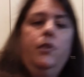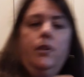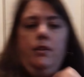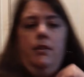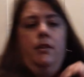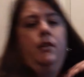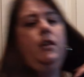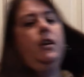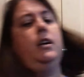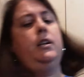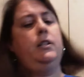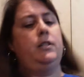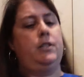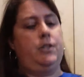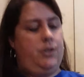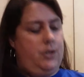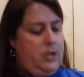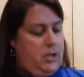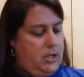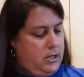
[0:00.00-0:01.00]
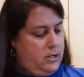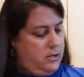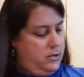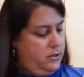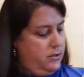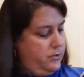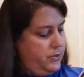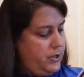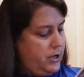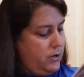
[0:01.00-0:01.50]
next thing
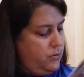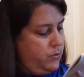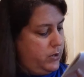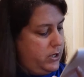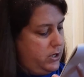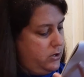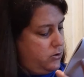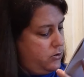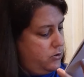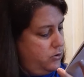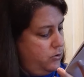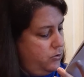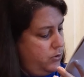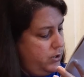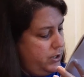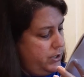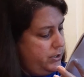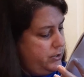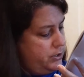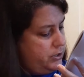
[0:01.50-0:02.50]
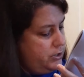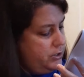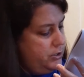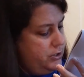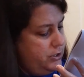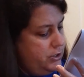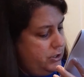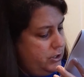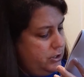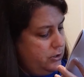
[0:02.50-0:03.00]
that we are going to
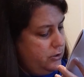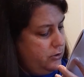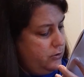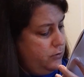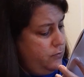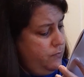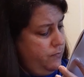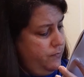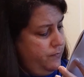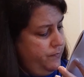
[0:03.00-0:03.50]
do